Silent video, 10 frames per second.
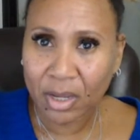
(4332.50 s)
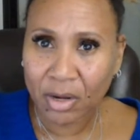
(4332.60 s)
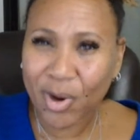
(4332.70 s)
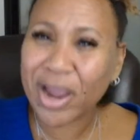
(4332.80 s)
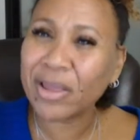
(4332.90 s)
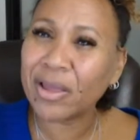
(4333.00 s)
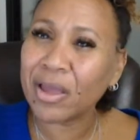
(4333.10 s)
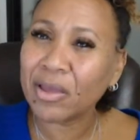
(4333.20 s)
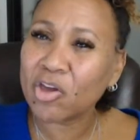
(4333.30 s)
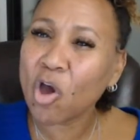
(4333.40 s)
right?
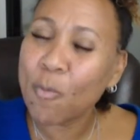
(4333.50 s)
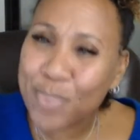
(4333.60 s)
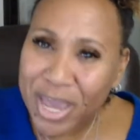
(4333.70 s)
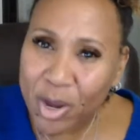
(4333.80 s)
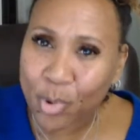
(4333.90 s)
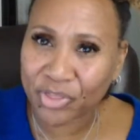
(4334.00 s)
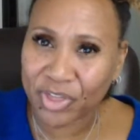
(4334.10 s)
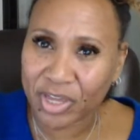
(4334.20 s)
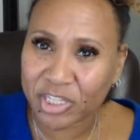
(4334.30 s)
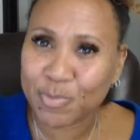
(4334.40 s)
Go big with
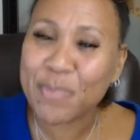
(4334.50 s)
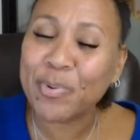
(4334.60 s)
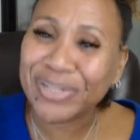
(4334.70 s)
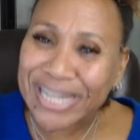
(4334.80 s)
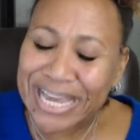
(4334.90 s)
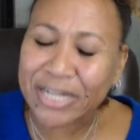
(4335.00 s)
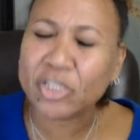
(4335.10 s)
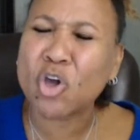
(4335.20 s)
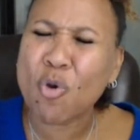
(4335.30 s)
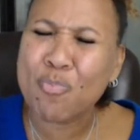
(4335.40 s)
this. People need us.
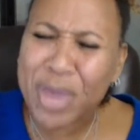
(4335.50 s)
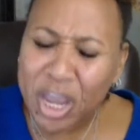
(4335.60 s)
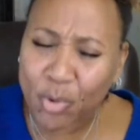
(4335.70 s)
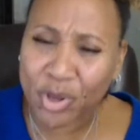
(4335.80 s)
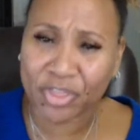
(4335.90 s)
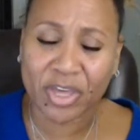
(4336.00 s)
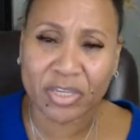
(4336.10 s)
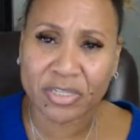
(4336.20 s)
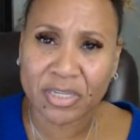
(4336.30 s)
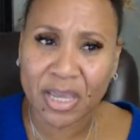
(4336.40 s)
Go big with
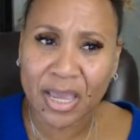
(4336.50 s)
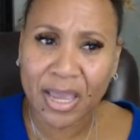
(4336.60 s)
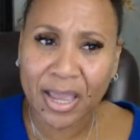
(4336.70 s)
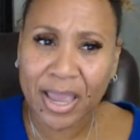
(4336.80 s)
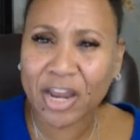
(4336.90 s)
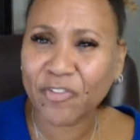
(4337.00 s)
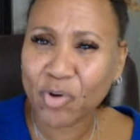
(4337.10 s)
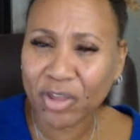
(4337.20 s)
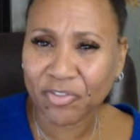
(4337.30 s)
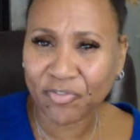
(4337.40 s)
this. And if you're
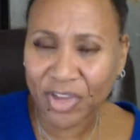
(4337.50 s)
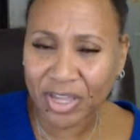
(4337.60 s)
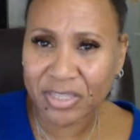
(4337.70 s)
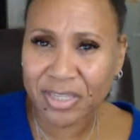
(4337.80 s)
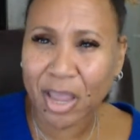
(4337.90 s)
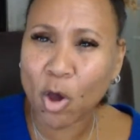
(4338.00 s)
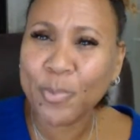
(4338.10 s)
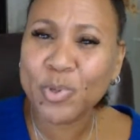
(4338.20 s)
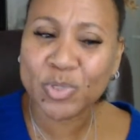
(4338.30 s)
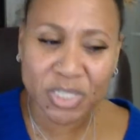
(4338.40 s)
on the fence, I hope
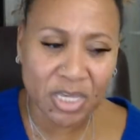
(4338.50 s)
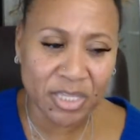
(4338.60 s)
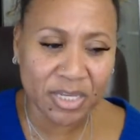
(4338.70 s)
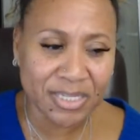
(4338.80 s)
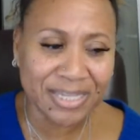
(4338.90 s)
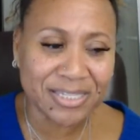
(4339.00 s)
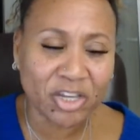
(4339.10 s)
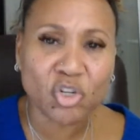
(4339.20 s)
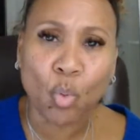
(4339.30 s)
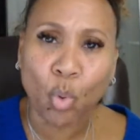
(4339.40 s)
you see this as
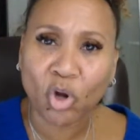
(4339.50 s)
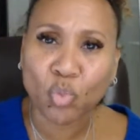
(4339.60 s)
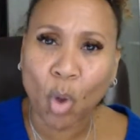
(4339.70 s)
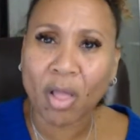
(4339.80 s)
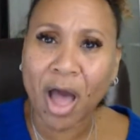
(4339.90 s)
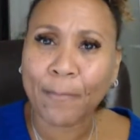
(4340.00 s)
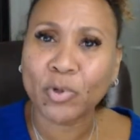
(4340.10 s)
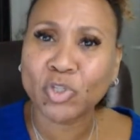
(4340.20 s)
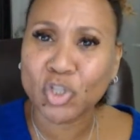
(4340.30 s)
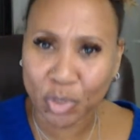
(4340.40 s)
such a worthwhile
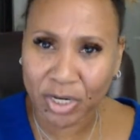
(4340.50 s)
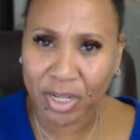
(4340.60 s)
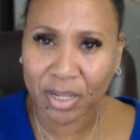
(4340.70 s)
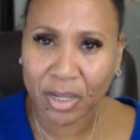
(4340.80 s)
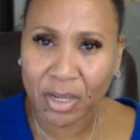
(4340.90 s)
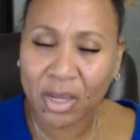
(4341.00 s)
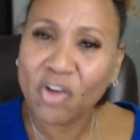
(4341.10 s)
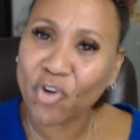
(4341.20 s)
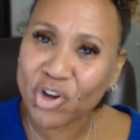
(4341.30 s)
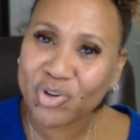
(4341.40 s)
opportunity
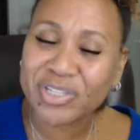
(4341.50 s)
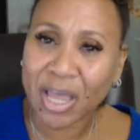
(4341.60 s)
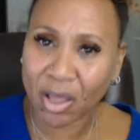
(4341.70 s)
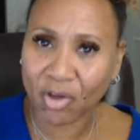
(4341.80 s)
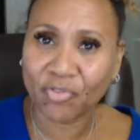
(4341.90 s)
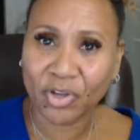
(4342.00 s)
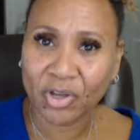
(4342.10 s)
for yourself